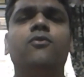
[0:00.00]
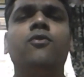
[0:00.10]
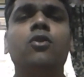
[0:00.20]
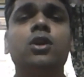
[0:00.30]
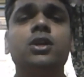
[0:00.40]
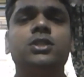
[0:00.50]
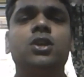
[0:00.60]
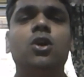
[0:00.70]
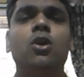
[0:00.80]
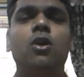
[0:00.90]
focused
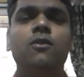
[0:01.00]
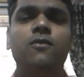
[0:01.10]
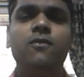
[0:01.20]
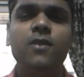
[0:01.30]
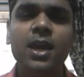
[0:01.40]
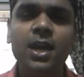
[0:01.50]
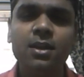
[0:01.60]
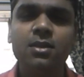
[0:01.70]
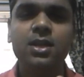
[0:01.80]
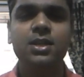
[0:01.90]
on
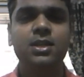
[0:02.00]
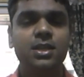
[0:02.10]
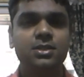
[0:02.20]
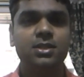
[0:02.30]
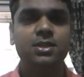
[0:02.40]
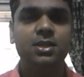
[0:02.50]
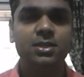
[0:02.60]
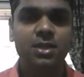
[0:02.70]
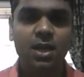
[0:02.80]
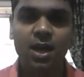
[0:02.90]
where the intensity is,
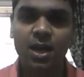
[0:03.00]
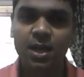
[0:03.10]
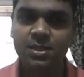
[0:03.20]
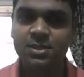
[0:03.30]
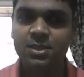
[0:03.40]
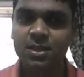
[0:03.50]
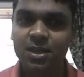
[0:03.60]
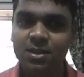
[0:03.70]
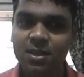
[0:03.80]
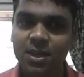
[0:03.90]
I see
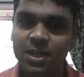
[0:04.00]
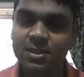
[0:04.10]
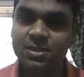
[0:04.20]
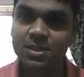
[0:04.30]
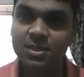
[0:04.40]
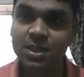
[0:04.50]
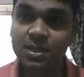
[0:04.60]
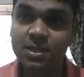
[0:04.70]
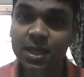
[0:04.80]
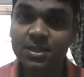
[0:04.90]
the
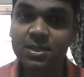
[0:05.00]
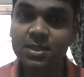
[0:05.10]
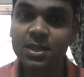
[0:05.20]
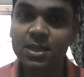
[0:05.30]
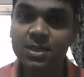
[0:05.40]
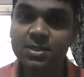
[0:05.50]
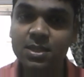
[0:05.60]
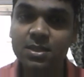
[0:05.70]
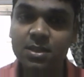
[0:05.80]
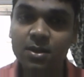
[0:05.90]
intensity is
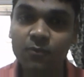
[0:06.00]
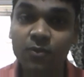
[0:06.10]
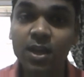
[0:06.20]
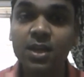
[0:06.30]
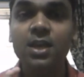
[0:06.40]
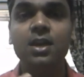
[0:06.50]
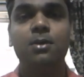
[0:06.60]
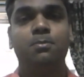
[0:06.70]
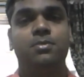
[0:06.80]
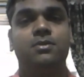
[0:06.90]
in waking up.